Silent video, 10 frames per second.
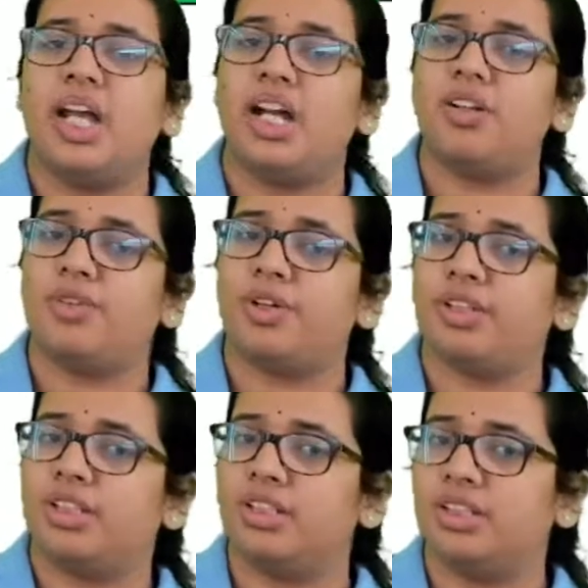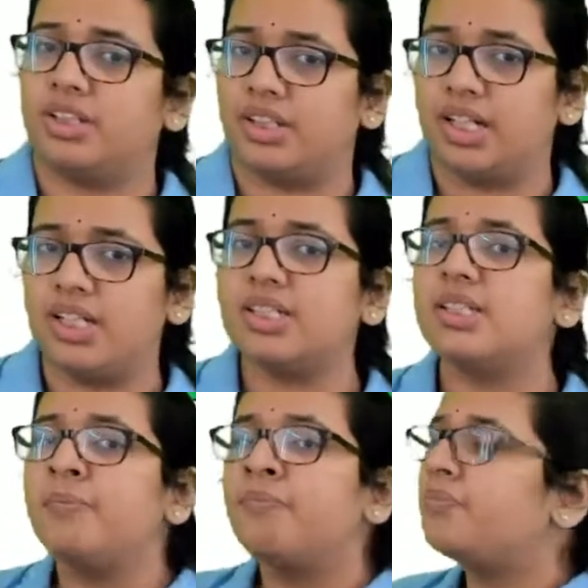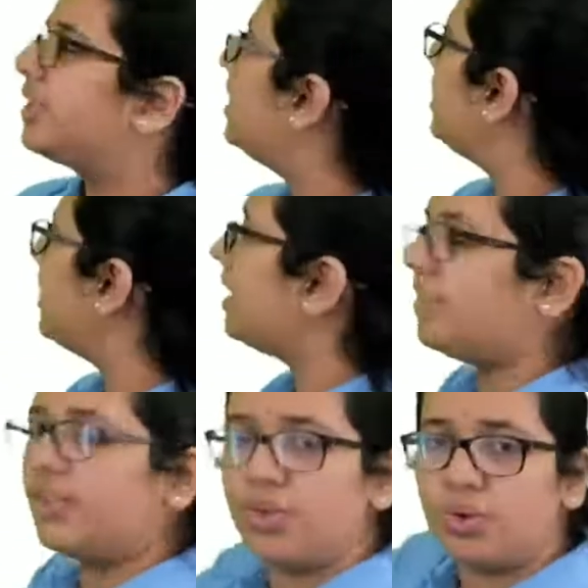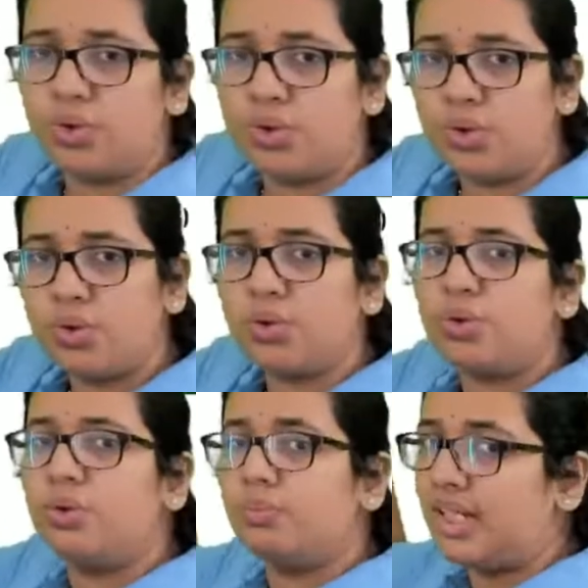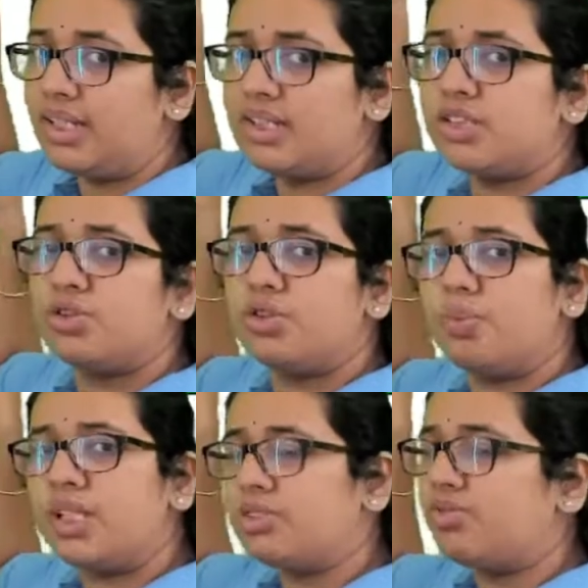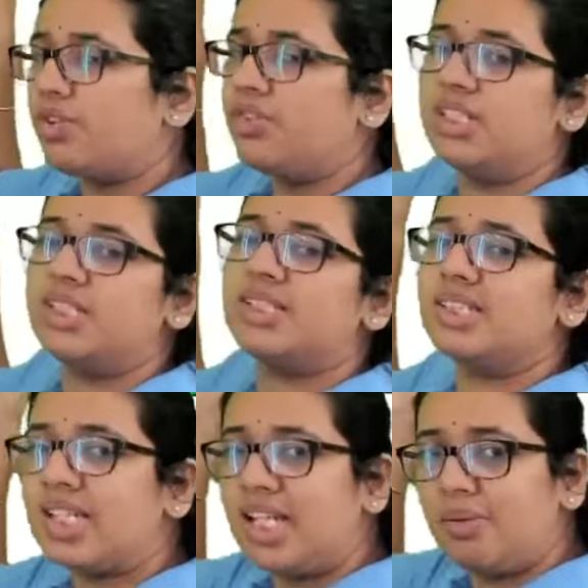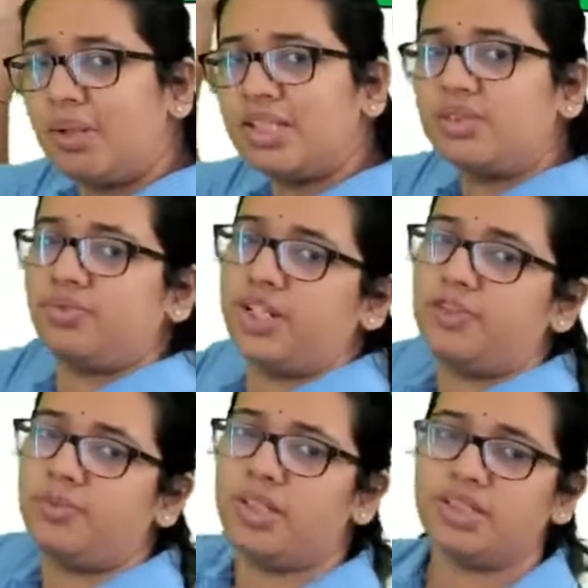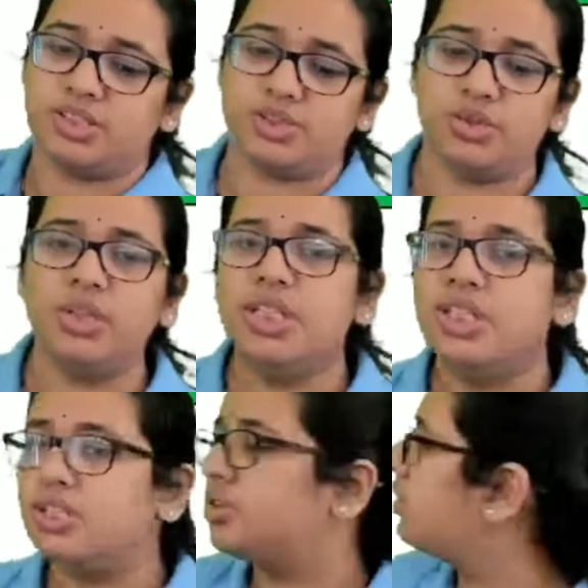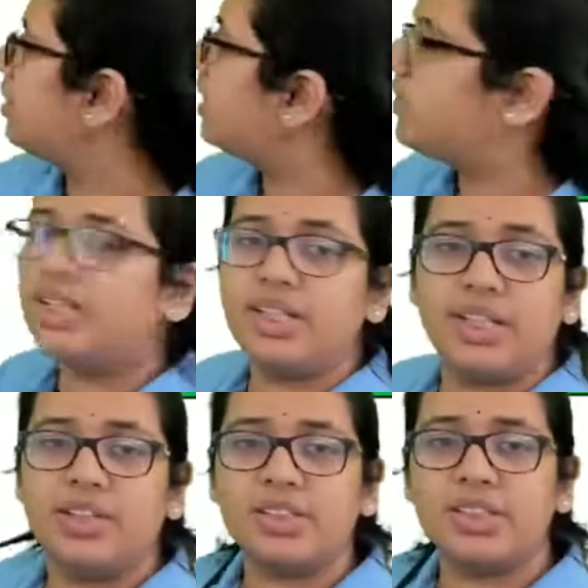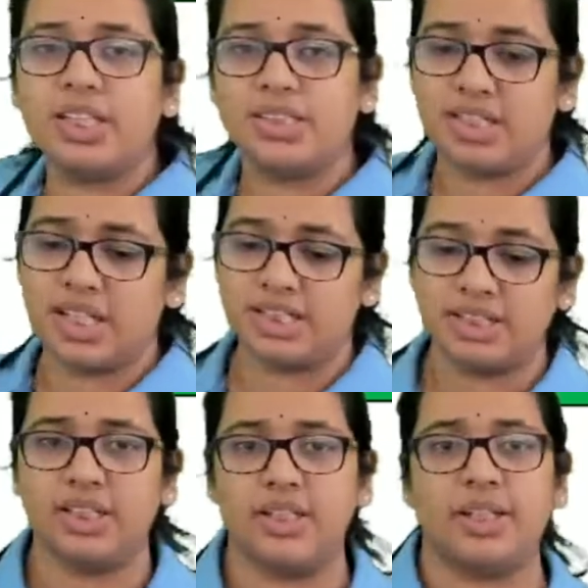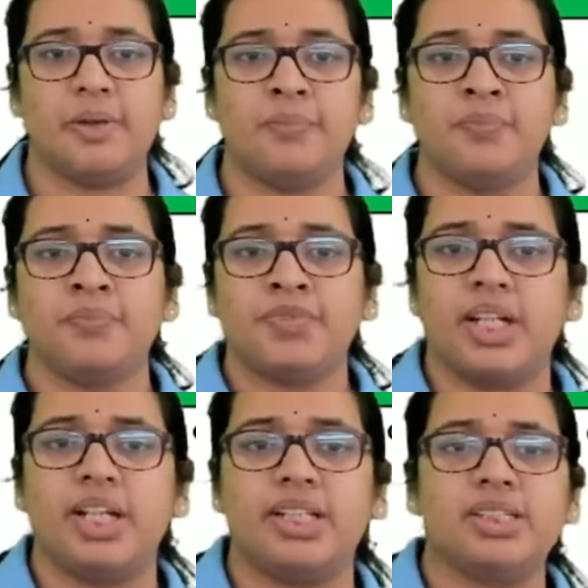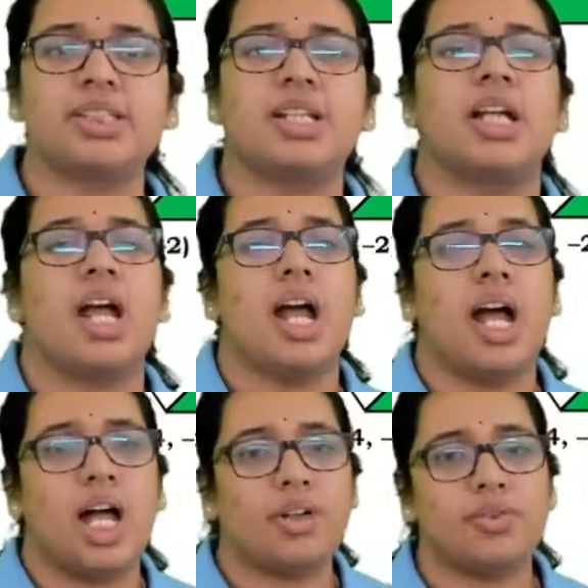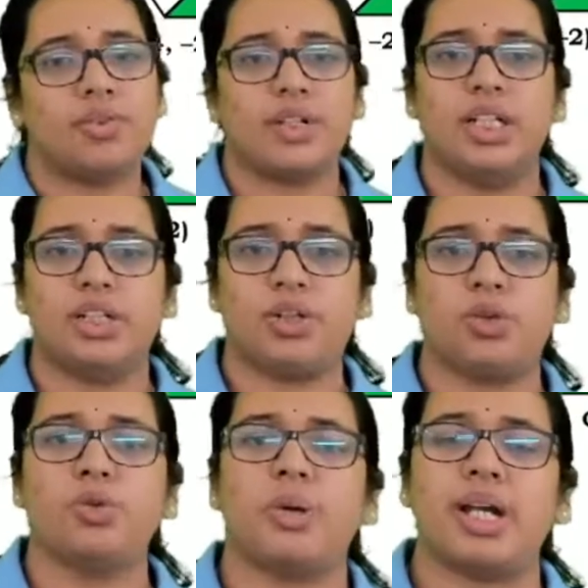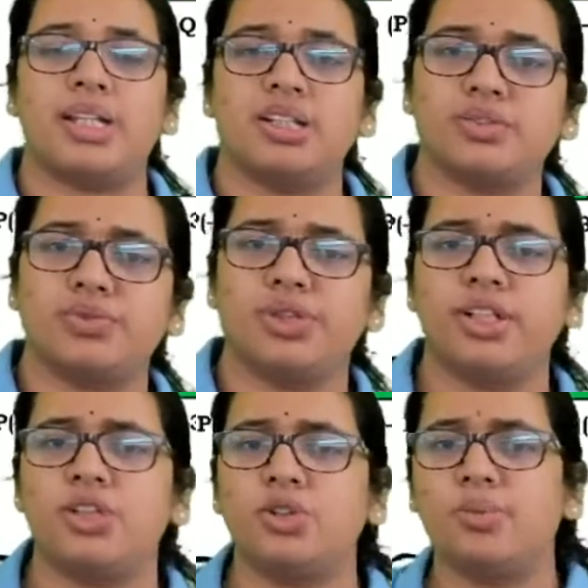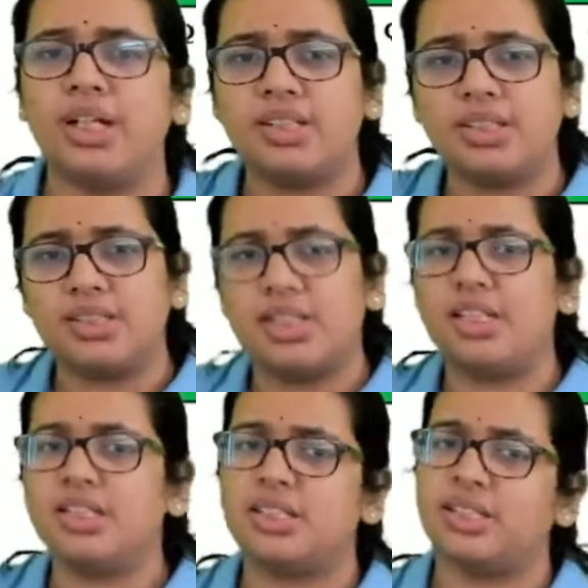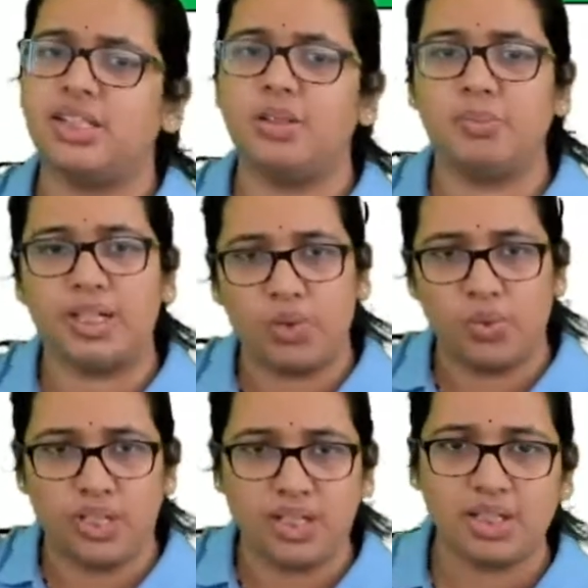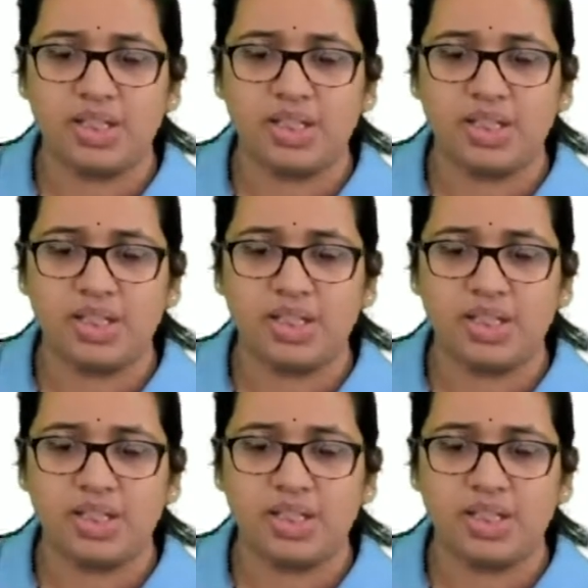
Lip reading: And for the third case 3 into 2 -2 plus 5 which is same as 5 minus 2. So it will give us answer as a 3. Hence half into -4 into -3 is nothing but 12